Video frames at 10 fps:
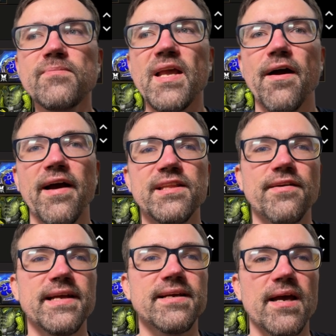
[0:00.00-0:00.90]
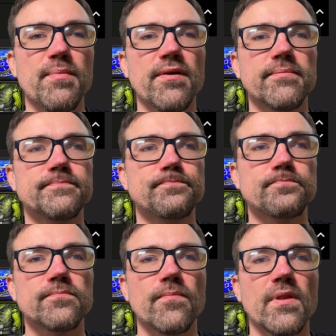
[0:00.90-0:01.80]
Hydra and Chimera.
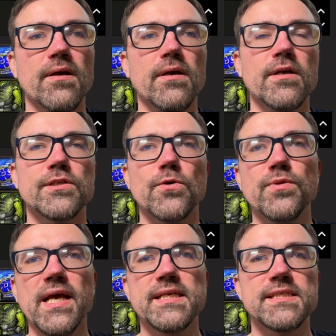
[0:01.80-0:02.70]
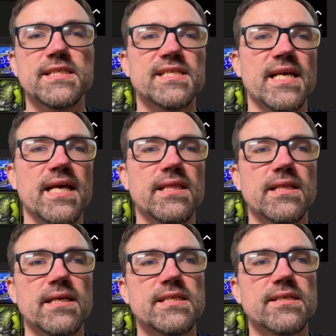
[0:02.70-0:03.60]
So next set
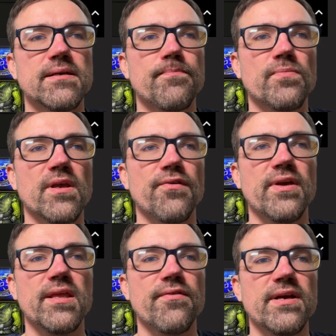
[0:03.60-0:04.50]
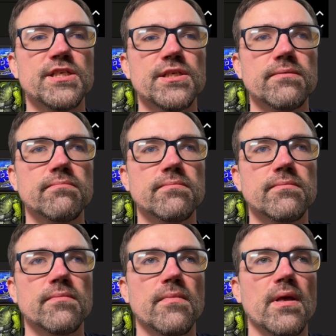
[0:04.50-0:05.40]
is Regeneration.
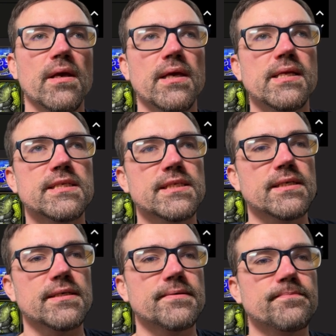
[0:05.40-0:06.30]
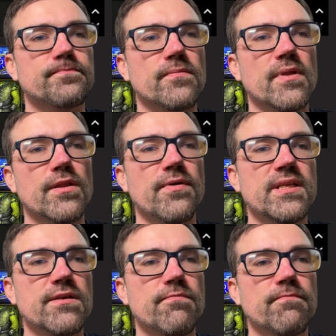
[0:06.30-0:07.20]
It's
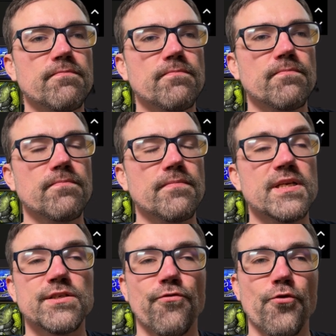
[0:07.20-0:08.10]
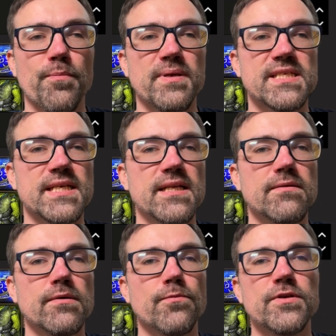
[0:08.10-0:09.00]
20. It's a 4-piece set
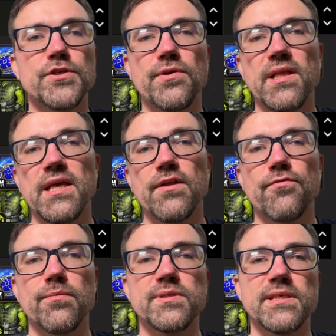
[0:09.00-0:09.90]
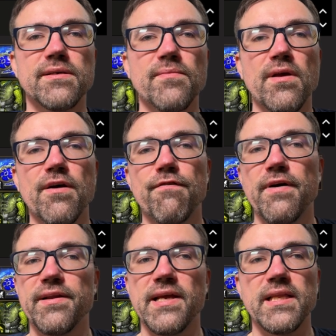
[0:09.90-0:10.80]
which you can get from the
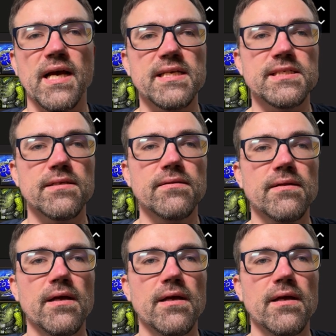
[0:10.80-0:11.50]
Fire Knight Castle.